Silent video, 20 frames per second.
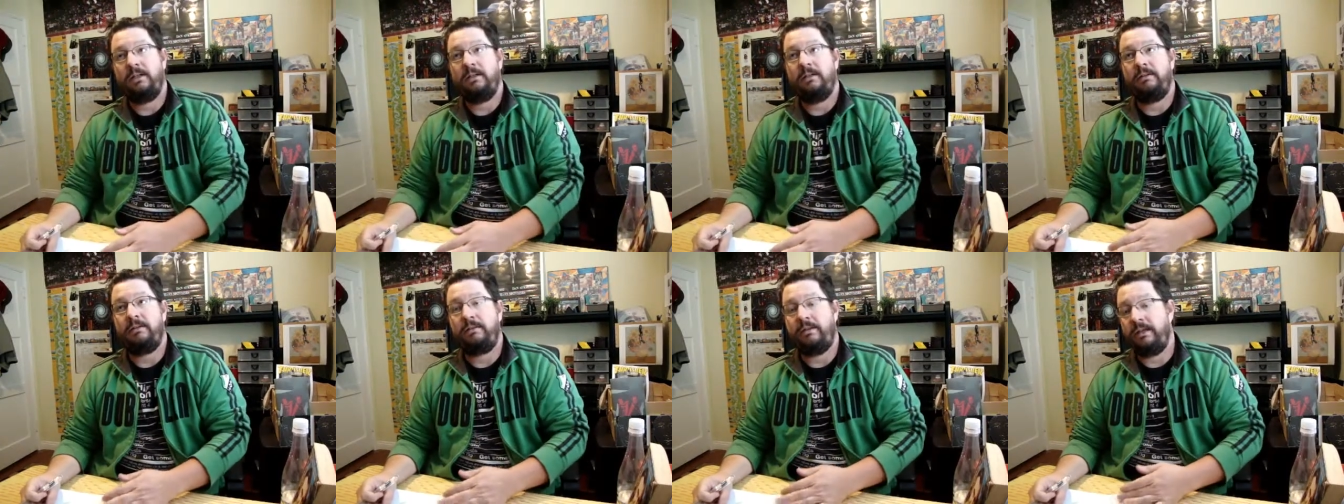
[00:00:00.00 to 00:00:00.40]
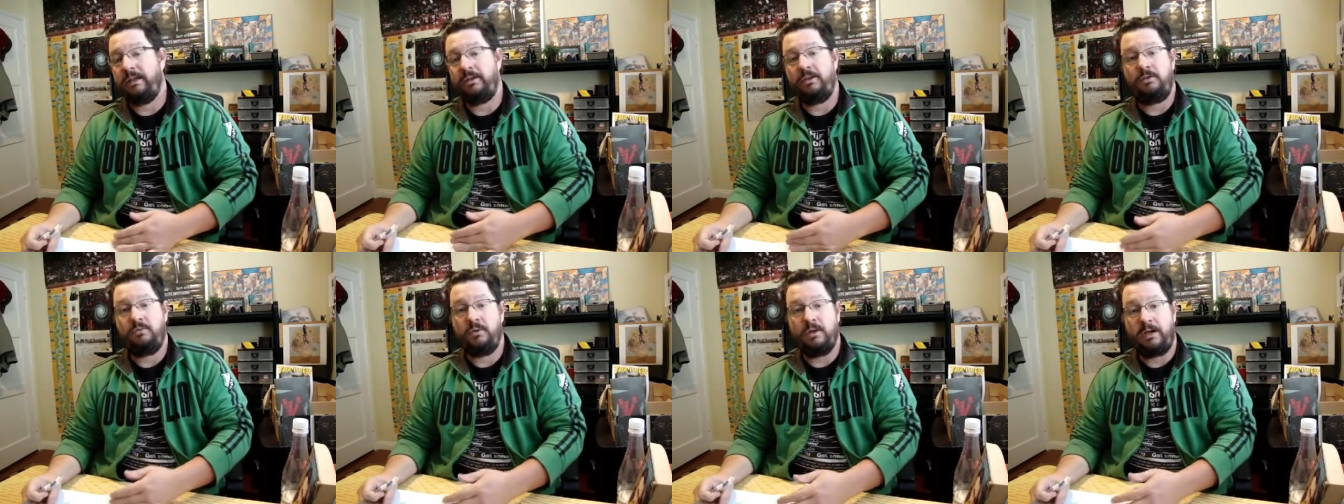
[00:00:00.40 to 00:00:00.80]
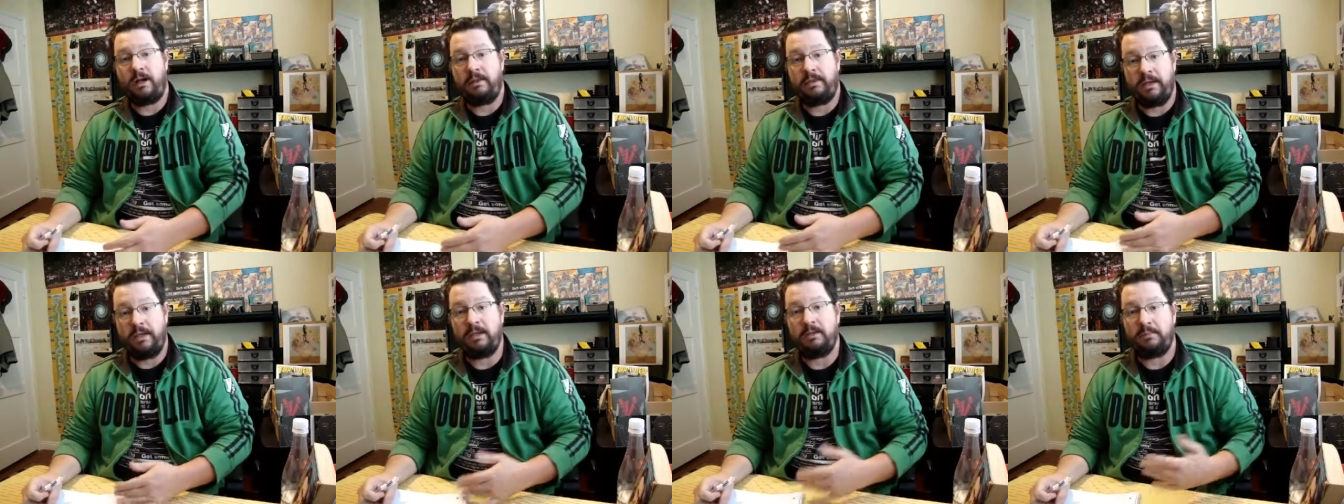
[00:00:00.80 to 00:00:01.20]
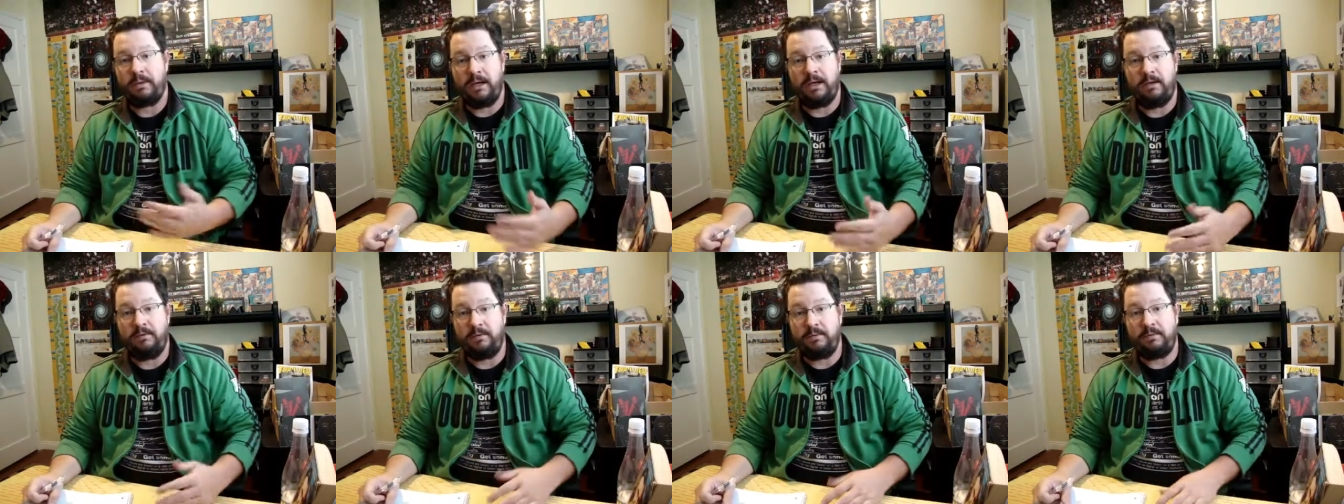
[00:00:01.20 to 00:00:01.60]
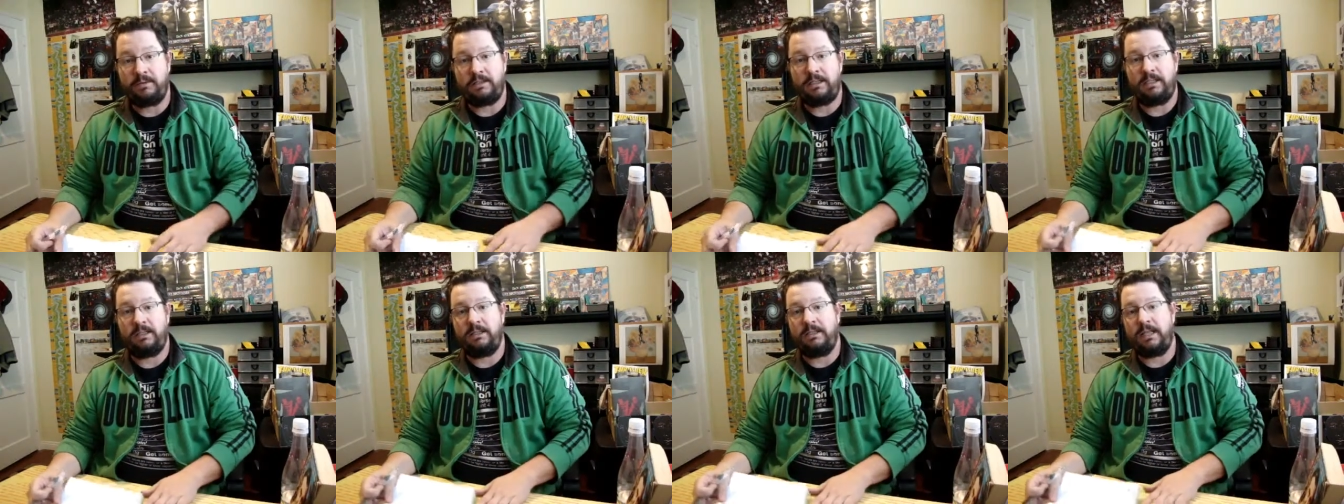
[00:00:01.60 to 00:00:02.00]
thing you want to think about, if it was
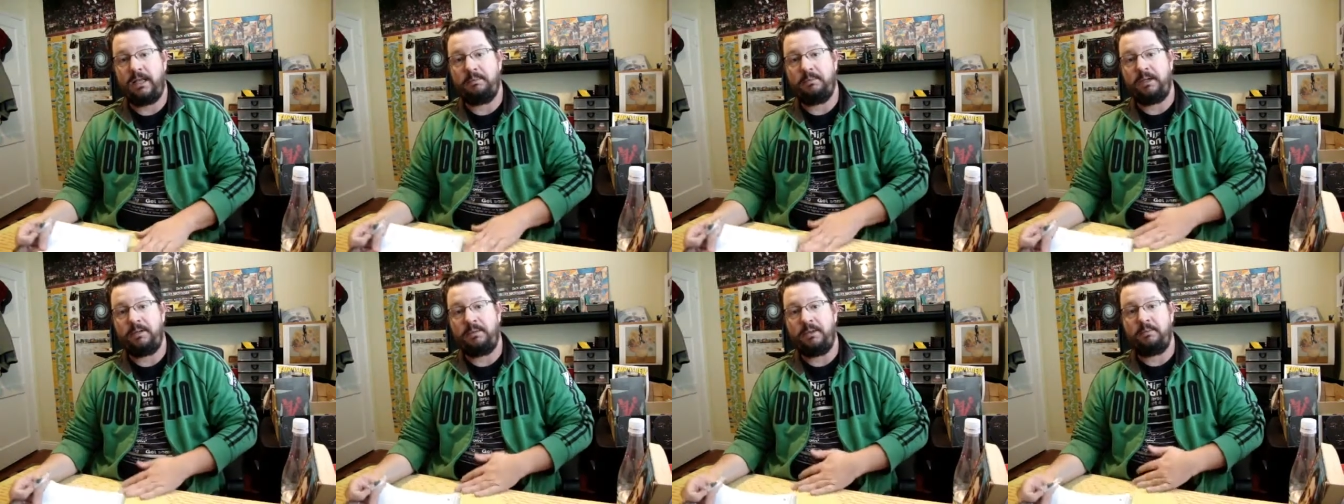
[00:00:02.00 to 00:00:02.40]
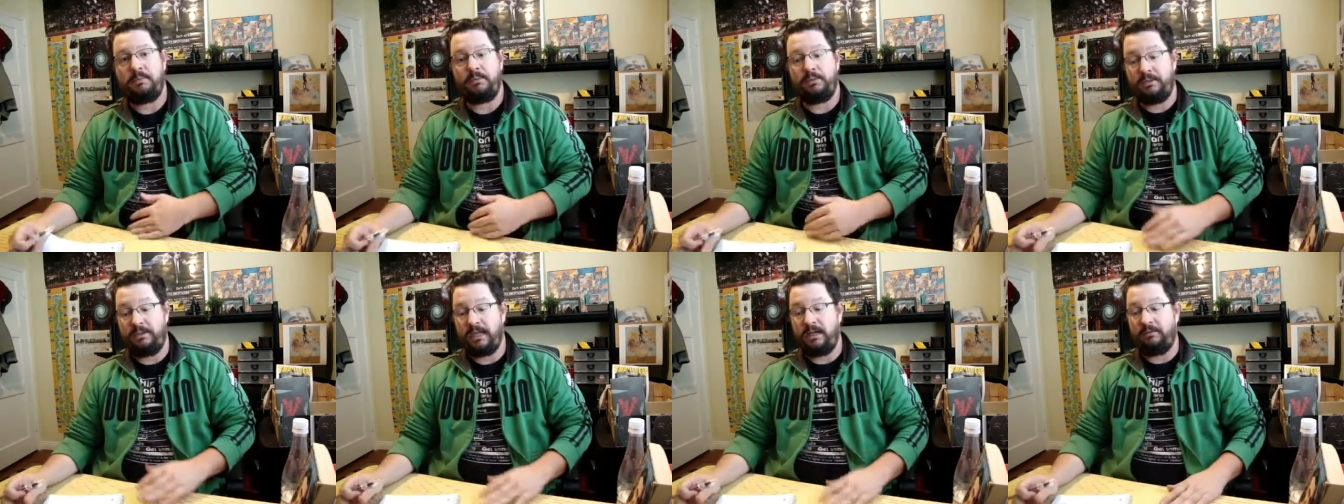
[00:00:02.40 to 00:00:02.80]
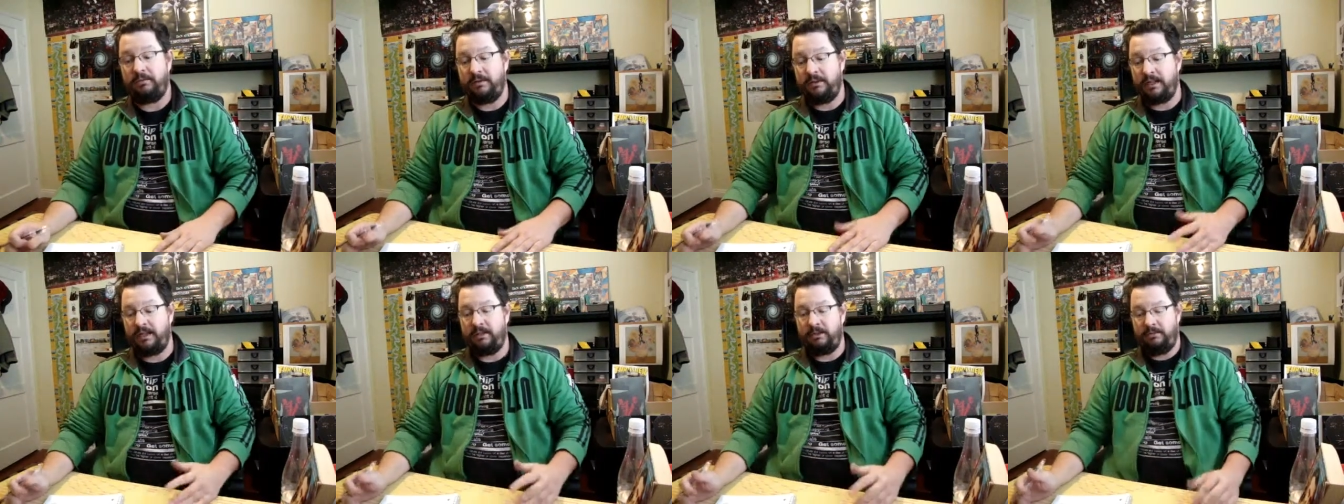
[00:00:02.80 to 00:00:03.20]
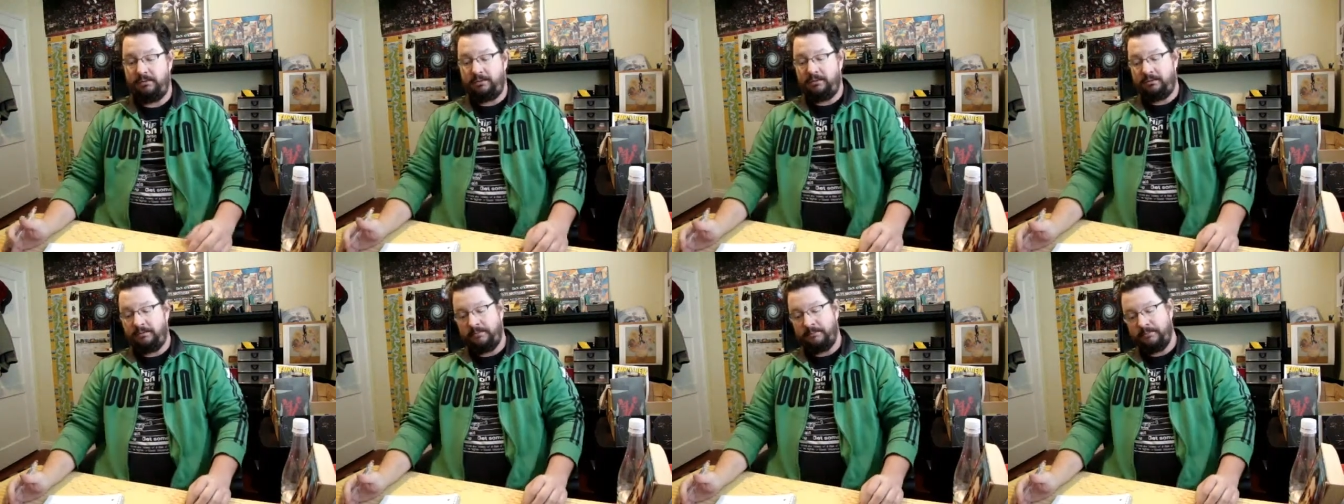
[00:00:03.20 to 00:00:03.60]
killing that many people, we would definitely take notice.